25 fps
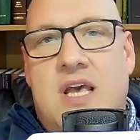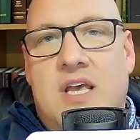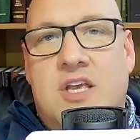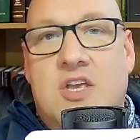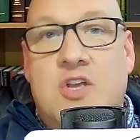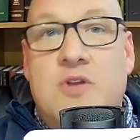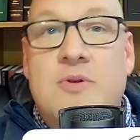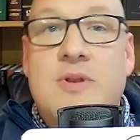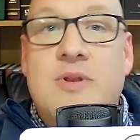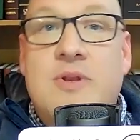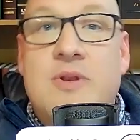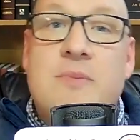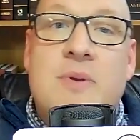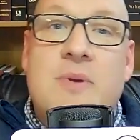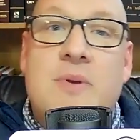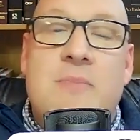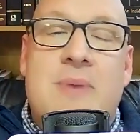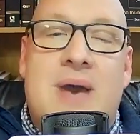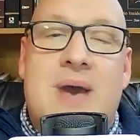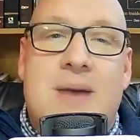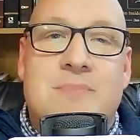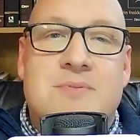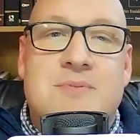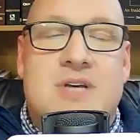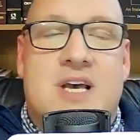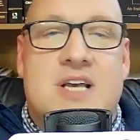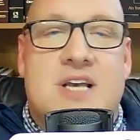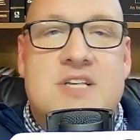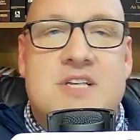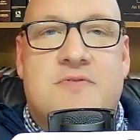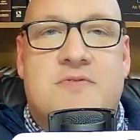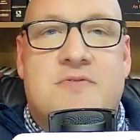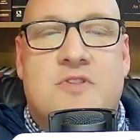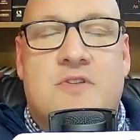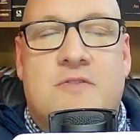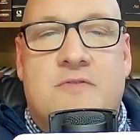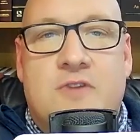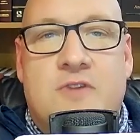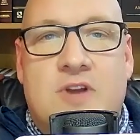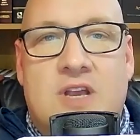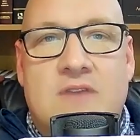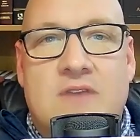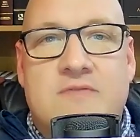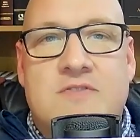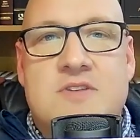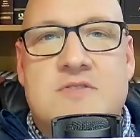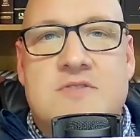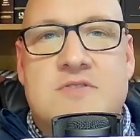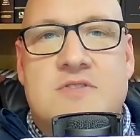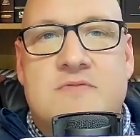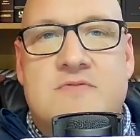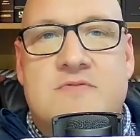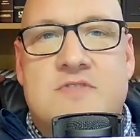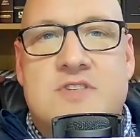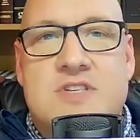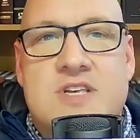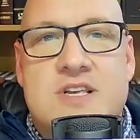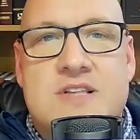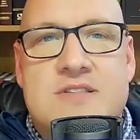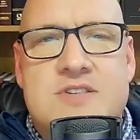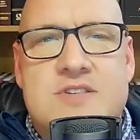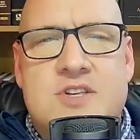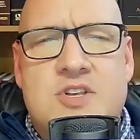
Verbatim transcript: You need to be baptized for the forgiveness of sins,